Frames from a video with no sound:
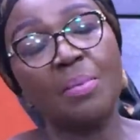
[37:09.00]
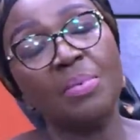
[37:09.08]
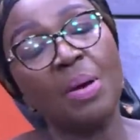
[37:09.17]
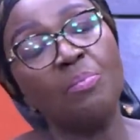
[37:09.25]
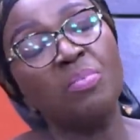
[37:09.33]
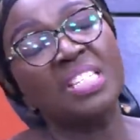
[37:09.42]

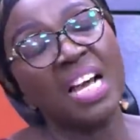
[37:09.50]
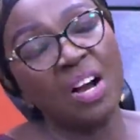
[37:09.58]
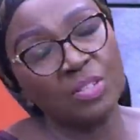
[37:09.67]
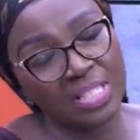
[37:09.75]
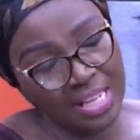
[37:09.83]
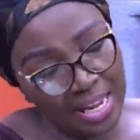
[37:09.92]

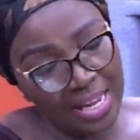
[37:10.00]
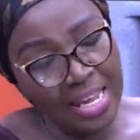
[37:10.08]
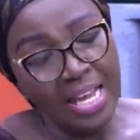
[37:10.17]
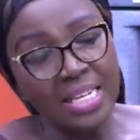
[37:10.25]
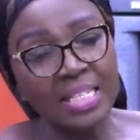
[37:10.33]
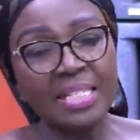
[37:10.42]
Besides, say,
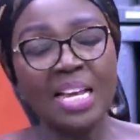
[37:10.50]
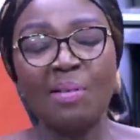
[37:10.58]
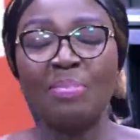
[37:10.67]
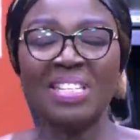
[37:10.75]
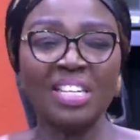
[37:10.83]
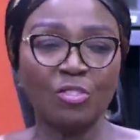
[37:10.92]
see a
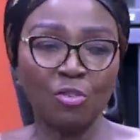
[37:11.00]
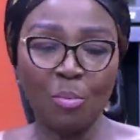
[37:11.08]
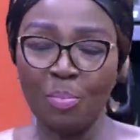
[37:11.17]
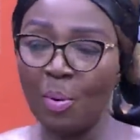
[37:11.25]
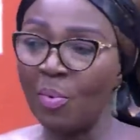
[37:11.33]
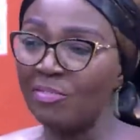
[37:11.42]
bass at Tom
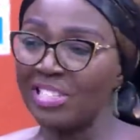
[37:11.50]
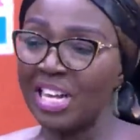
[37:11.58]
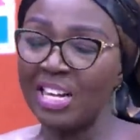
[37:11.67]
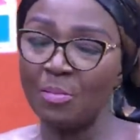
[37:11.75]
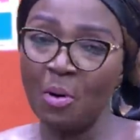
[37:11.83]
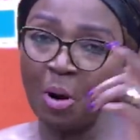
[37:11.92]
Pabua,
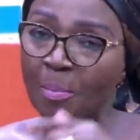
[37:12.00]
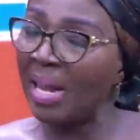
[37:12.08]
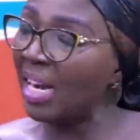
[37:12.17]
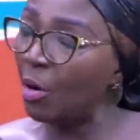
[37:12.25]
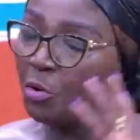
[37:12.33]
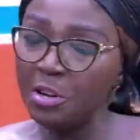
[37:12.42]
send him all
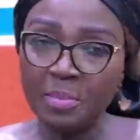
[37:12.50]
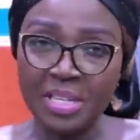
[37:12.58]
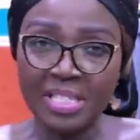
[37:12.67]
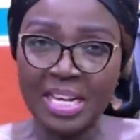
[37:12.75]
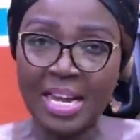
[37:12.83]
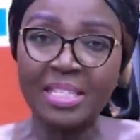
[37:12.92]
banner wouldn't even
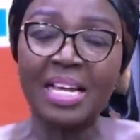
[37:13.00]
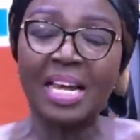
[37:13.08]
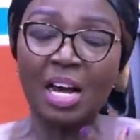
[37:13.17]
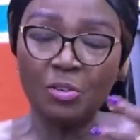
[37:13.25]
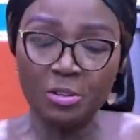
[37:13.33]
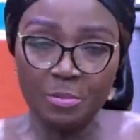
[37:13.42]
the size, and
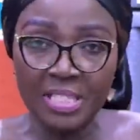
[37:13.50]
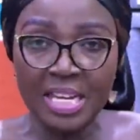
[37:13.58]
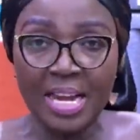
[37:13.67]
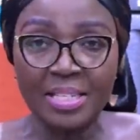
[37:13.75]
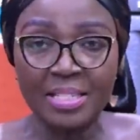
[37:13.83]
I'm the size.